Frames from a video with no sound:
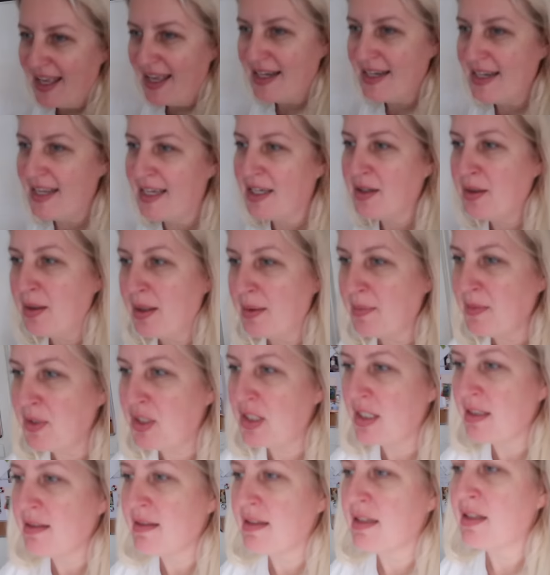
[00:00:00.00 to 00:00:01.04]
And now I'm
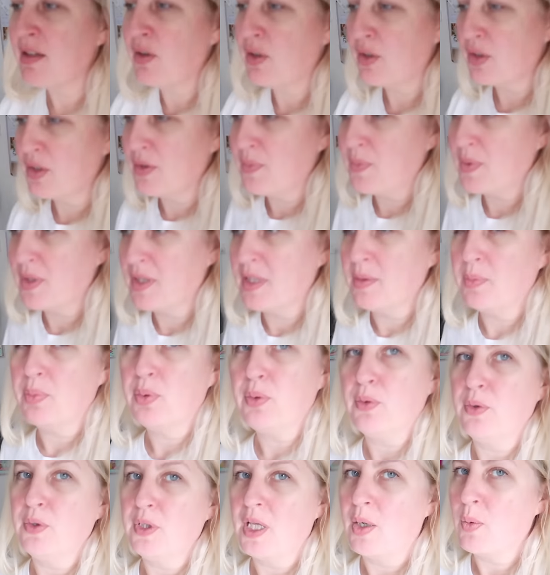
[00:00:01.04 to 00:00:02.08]
just going to open the
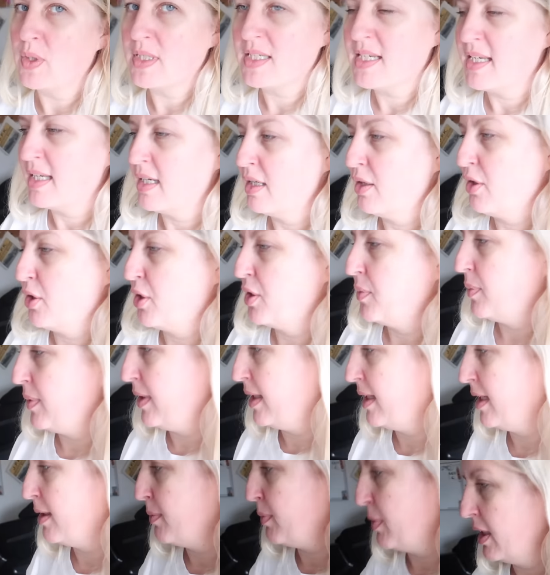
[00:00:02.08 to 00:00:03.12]
pool. I wasn't going to open
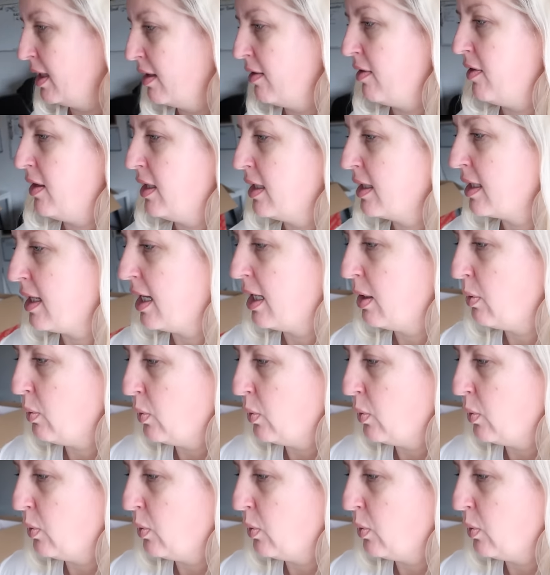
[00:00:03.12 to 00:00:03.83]
it, but I think I